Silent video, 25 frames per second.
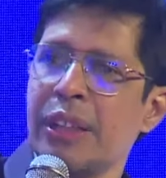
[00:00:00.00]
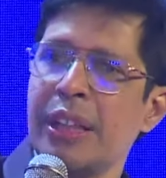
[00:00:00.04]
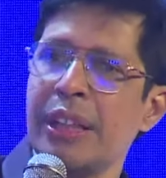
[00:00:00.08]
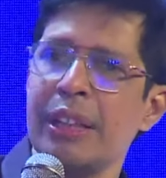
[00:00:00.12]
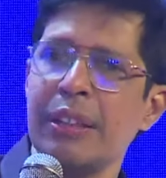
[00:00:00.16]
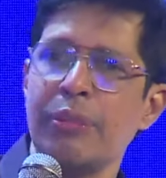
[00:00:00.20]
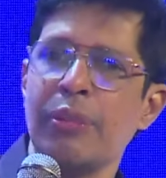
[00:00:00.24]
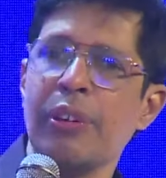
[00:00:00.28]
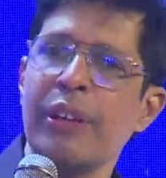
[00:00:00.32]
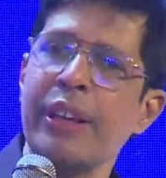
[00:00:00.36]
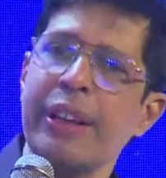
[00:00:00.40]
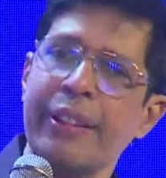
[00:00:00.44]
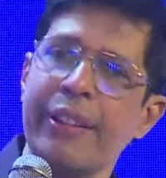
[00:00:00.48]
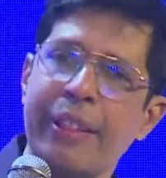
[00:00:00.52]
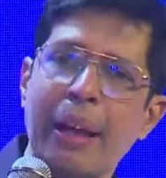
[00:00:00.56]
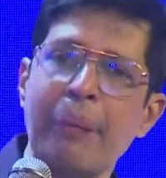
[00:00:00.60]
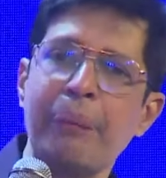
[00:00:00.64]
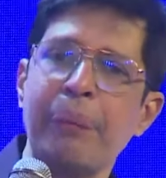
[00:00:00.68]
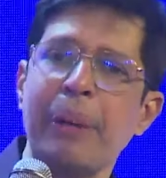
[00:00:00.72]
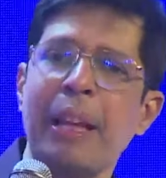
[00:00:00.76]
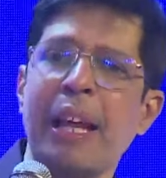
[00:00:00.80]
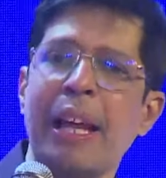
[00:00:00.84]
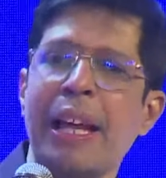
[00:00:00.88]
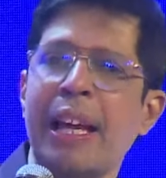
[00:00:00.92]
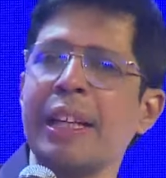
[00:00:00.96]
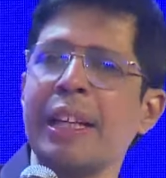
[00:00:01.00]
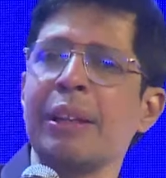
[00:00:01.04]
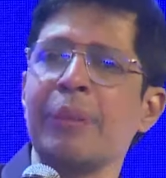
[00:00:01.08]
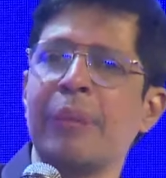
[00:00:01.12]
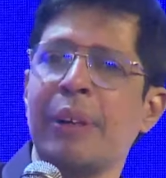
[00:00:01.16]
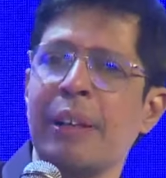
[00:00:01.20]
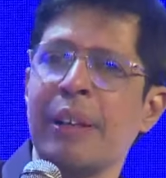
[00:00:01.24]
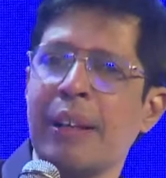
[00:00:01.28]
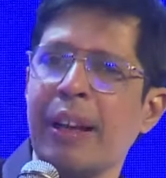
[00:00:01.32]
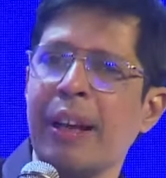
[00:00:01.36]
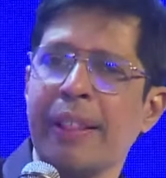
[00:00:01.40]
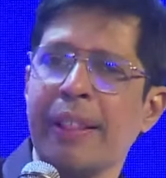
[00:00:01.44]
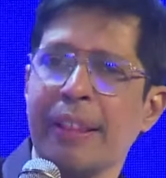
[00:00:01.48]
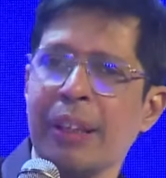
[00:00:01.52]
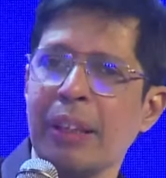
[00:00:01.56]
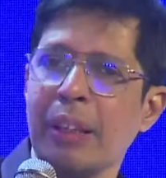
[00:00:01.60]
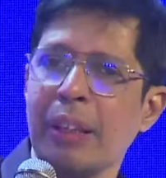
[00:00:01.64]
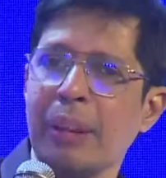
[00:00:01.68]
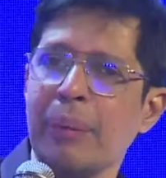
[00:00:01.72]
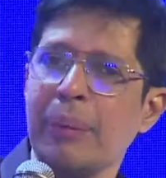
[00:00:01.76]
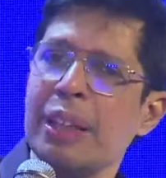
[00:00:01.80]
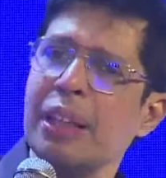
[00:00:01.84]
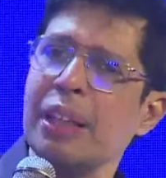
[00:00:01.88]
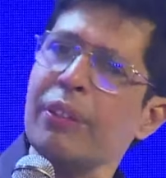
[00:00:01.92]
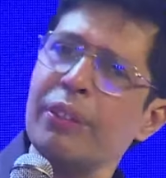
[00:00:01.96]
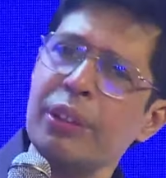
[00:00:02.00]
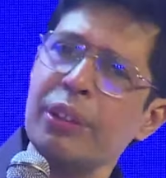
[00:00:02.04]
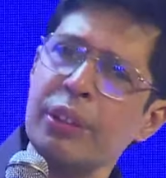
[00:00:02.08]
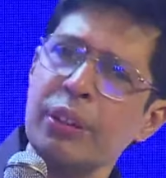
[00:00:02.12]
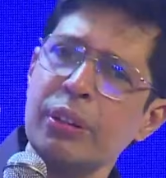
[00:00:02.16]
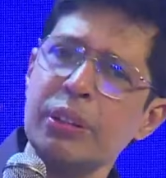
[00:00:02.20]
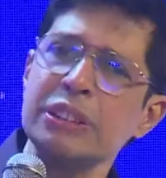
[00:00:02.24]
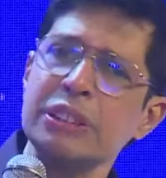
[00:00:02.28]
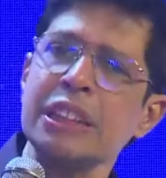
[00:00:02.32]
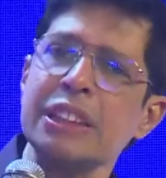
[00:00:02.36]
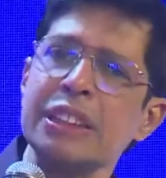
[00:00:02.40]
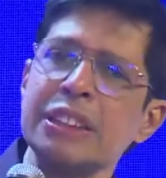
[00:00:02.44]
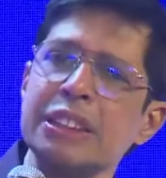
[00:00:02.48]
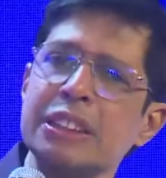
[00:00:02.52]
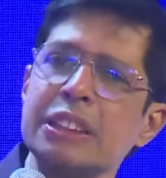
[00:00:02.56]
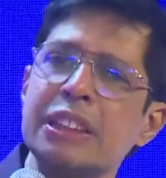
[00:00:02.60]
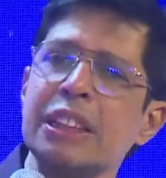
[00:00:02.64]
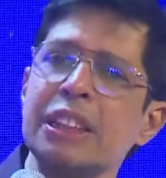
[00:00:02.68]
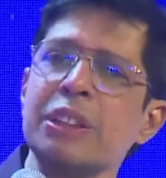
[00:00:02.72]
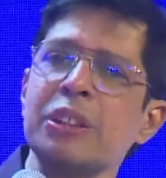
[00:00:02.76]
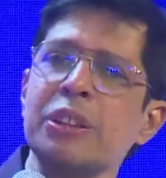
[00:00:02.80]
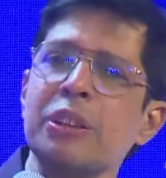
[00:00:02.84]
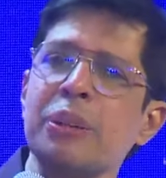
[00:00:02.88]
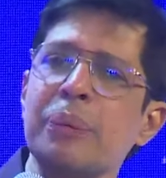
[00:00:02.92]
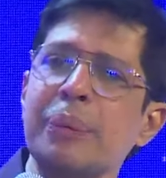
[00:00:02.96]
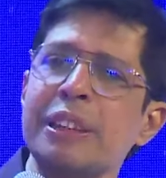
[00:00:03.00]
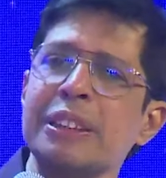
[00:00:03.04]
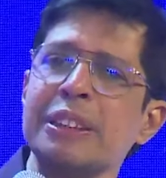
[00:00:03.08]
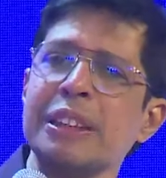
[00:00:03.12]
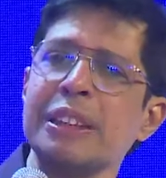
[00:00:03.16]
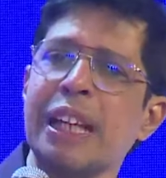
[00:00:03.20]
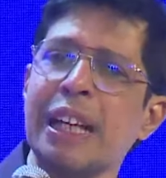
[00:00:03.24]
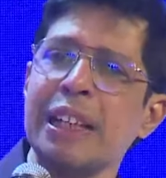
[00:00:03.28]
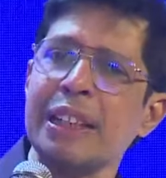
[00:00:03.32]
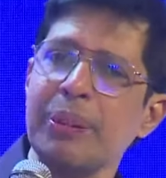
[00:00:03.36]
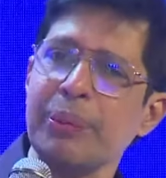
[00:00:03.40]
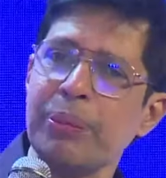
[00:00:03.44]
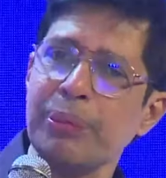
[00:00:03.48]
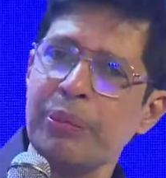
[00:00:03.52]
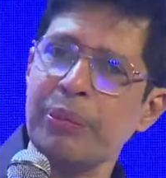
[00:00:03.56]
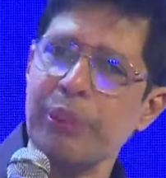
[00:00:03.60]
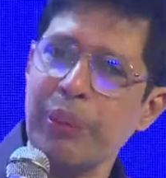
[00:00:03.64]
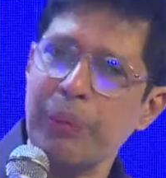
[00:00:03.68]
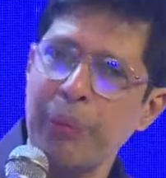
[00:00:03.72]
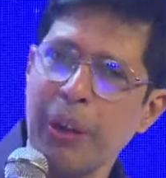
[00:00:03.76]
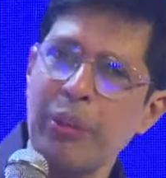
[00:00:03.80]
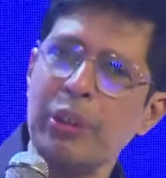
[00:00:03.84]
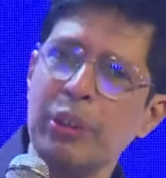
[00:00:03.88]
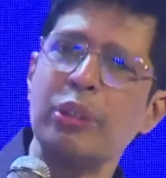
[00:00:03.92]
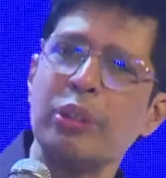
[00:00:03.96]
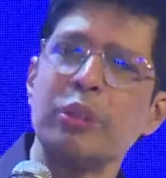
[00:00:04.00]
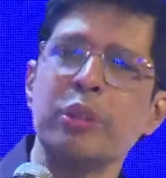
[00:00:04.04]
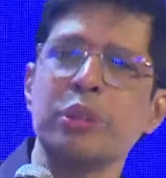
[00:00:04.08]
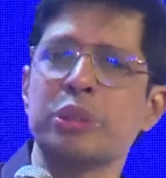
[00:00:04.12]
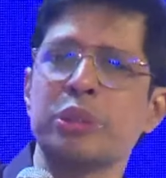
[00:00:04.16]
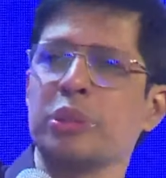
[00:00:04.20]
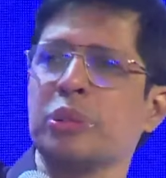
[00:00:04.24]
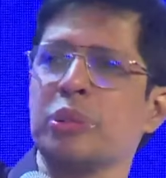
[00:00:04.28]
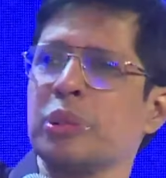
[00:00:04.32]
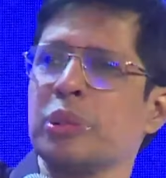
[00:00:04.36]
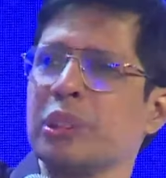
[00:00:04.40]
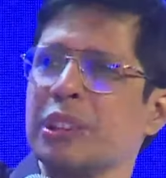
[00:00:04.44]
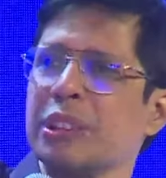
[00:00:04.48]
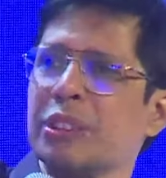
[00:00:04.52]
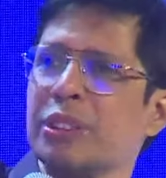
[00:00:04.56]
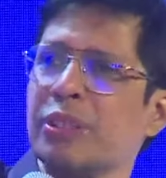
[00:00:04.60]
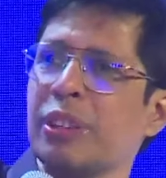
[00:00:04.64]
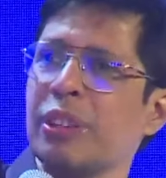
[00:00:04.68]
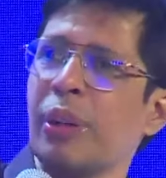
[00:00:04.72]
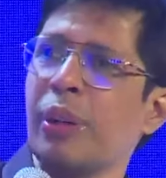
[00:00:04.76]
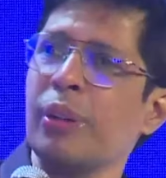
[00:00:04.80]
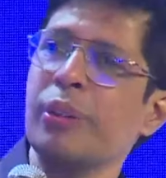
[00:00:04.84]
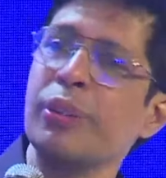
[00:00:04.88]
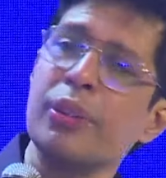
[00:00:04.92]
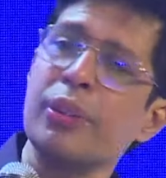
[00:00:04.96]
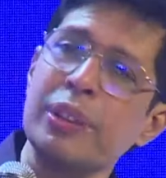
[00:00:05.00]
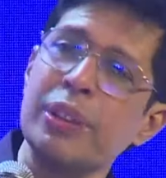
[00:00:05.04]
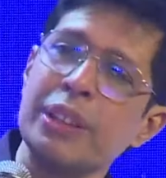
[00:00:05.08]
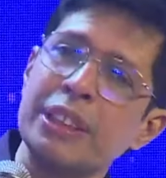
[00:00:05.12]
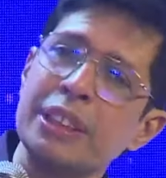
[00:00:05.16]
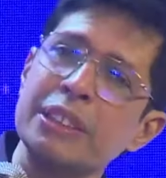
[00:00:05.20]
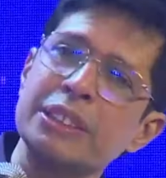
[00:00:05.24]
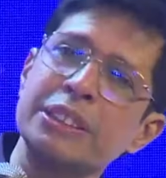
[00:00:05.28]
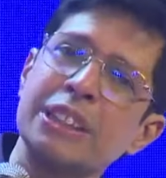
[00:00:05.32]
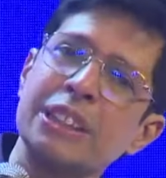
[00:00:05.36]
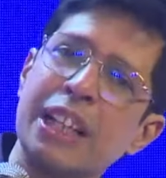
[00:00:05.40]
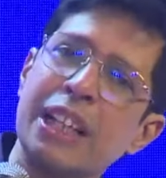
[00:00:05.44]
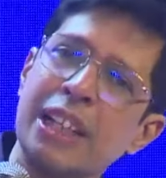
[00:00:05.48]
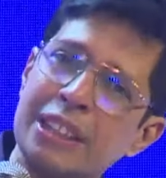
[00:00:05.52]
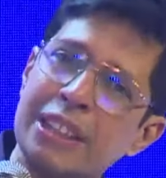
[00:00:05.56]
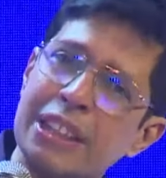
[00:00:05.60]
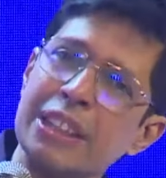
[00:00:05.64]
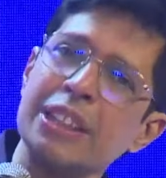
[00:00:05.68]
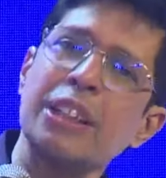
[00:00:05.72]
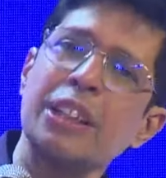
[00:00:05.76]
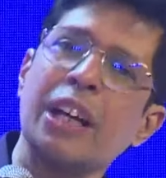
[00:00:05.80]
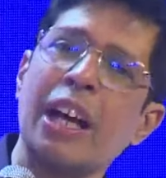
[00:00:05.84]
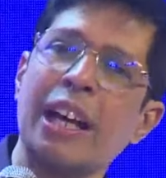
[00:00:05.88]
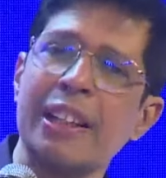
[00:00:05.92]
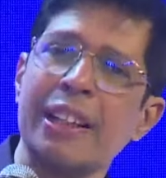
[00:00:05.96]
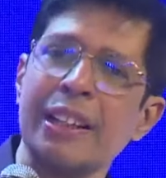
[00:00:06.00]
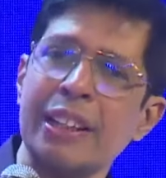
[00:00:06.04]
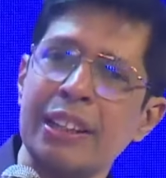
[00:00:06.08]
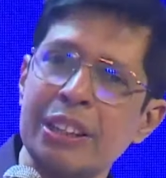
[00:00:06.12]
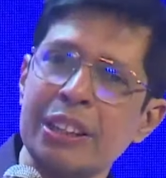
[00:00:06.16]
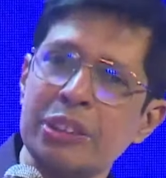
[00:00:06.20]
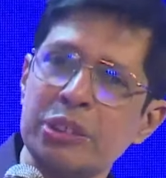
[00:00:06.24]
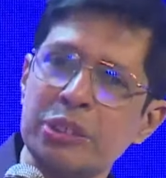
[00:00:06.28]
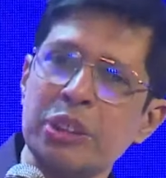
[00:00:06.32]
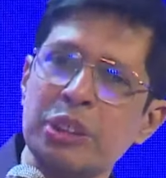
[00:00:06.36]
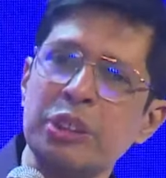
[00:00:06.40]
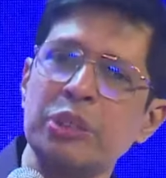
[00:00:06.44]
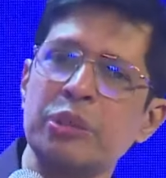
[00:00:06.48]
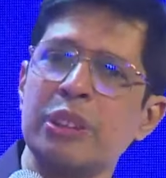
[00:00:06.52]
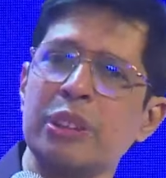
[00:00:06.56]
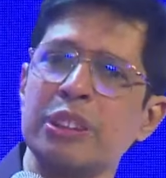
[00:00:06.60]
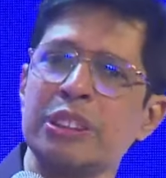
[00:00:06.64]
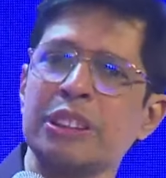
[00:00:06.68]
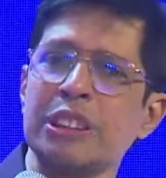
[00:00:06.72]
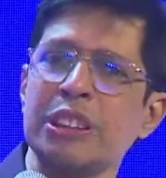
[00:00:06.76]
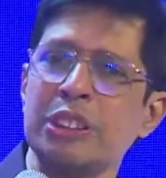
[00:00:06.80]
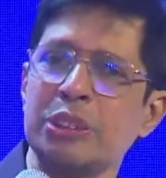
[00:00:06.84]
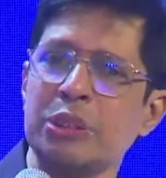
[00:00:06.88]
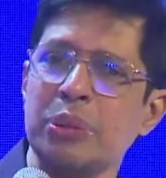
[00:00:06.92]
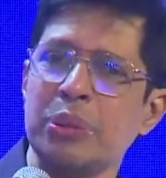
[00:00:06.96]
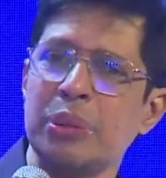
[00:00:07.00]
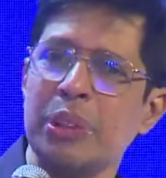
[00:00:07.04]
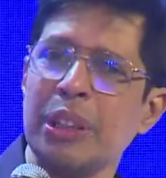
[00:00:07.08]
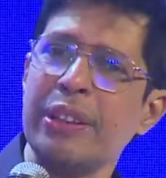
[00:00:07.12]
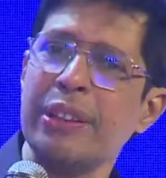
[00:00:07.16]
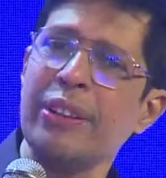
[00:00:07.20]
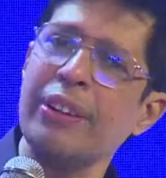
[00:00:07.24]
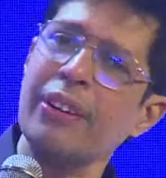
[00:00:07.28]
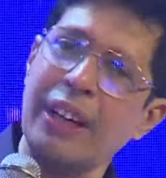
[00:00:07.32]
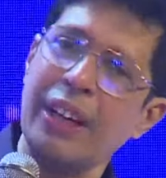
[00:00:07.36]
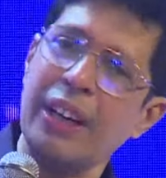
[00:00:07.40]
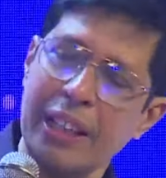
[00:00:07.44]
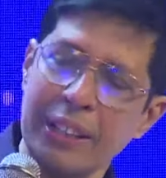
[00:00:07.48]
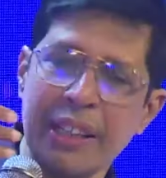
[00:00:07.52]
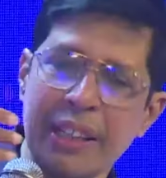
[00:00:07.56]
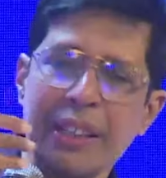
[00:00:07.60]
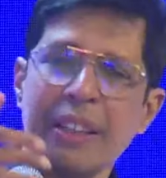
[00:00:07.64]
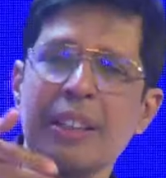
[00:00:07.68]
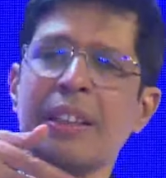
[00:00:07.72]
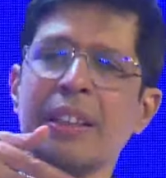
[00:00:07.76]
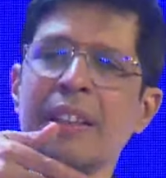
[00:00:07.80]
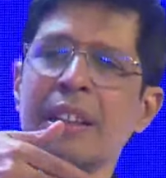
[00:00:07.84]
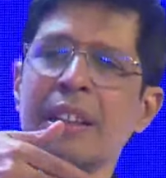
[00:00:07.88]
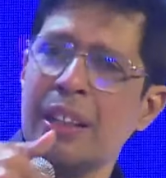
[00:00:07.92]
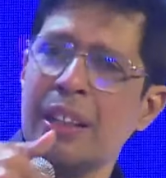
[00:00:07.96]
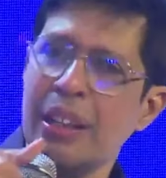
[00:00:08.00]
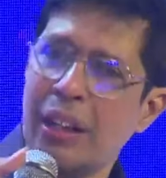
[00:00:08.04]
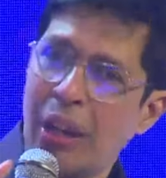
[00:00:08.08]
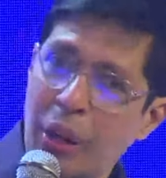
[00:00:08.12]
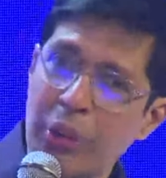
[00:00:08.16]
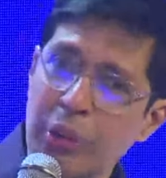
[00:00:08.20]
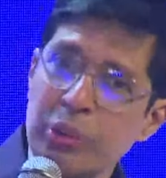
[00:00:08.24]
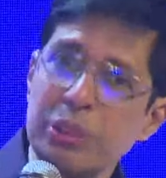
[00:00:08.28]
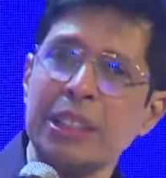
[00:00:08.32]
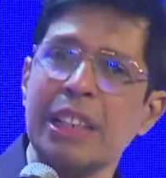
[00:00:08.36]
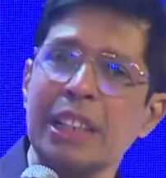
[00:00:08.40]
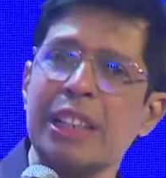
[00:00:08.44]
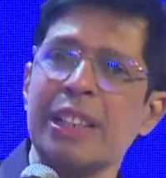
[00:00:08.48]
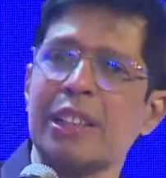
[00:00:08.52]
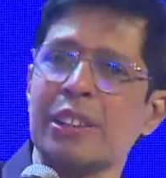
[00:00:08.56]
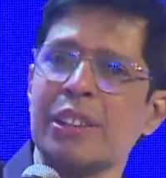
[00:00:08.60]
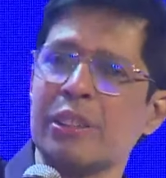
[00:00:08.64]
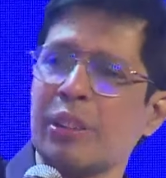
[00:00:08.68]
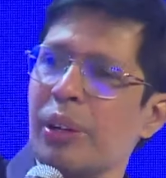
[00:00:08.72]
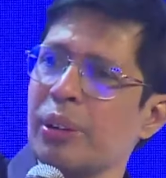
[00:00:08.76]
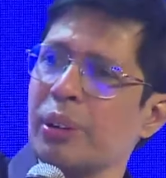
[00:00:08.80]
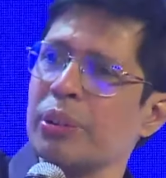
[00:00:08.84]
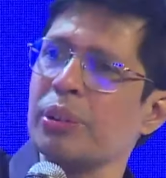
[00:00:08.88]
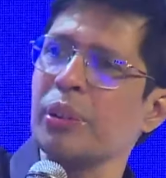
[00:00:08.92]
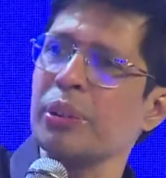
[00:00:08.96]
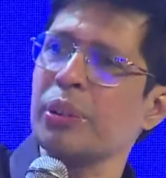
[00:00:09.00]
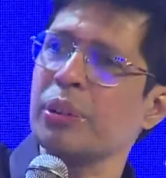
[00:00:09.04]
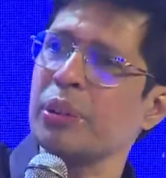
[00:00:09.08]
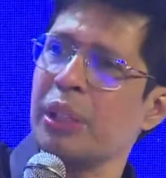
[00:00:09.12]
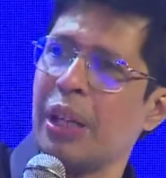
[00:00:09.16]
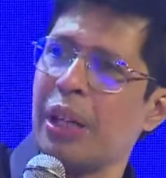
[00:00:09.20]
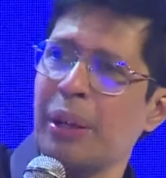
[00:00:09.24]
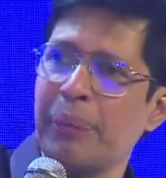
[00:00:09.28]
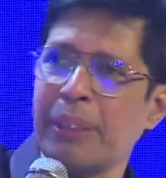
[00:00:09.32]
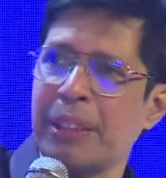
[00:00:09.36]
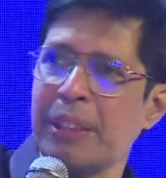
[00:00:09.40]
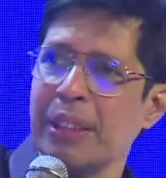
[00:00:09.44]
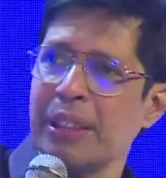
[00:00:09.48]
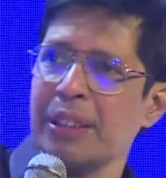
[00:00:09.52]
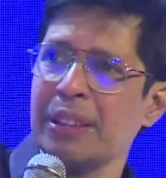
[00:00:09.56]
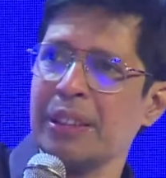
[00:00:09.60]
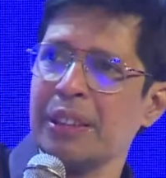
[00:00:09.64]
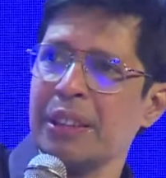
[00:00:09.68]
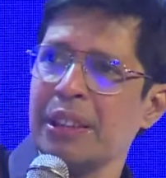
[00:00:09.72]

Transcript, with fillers: Right? For example, IIT Madras incubator, we don't just incubate startups from our own students. We also nurture other, other university students or other outsiders also to come in.